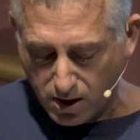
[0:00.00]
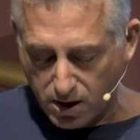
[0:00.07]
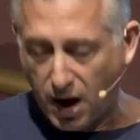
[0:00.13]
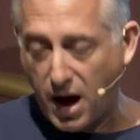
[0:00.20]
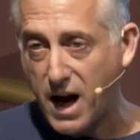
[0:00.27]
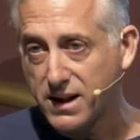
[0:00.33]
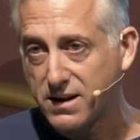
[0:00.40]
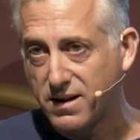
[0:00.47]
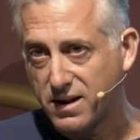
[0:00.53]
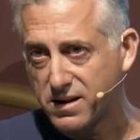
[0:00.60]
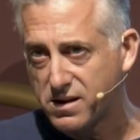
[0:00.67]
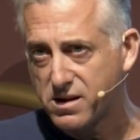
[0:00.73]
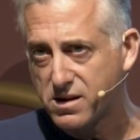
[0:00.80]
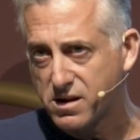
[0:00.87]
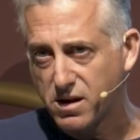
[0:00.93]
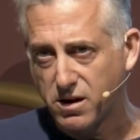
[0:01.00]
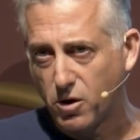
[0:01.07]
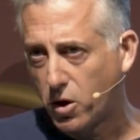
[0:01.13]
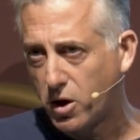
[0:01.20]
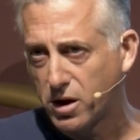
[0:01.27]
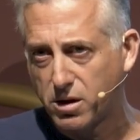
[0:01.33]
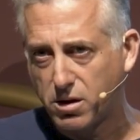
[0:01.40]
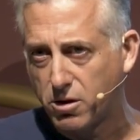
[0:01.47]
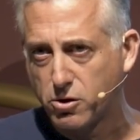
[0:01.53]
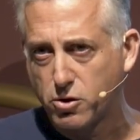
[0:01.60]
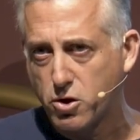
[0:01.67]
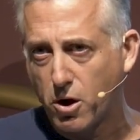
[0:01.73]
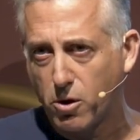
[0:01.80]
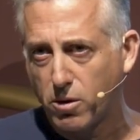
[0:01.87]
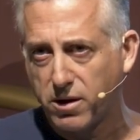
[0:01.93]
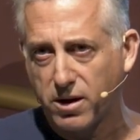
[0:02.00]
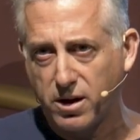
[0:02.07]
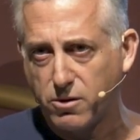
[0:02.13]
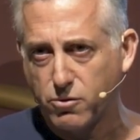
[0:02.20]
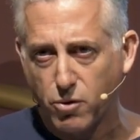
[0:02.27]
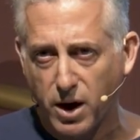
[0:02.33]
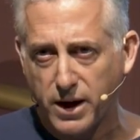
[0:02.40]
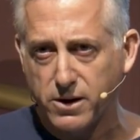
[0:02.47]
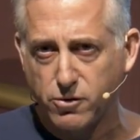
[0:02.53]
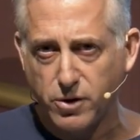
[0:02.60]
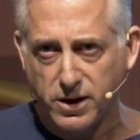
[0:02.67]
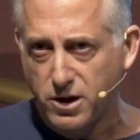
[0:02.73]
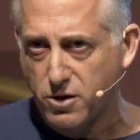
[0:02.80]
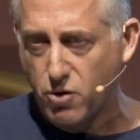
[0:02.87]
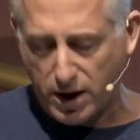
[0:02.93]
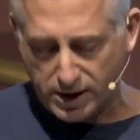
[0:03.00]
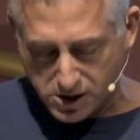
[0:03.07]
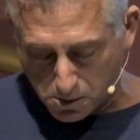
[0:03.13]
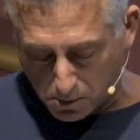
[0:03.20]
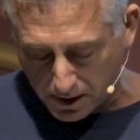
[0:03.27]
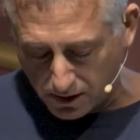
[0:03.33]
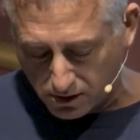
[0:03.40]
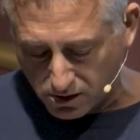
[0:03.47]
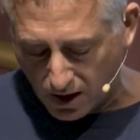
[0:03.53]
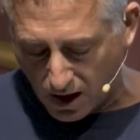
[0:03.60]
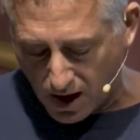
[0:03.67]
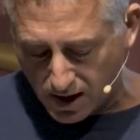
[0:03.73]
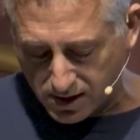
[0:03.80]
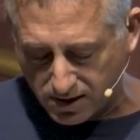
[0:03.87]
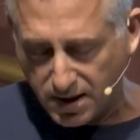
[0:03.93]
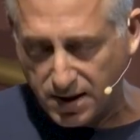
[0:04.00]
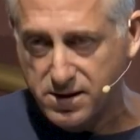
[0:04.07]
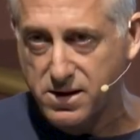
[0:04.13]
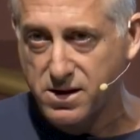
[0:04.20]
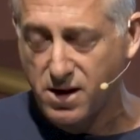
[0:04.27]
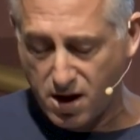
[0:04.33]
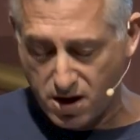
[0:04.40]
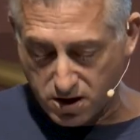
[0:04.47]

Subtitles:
Hard disks, you could control the read and write speed to the hard disks.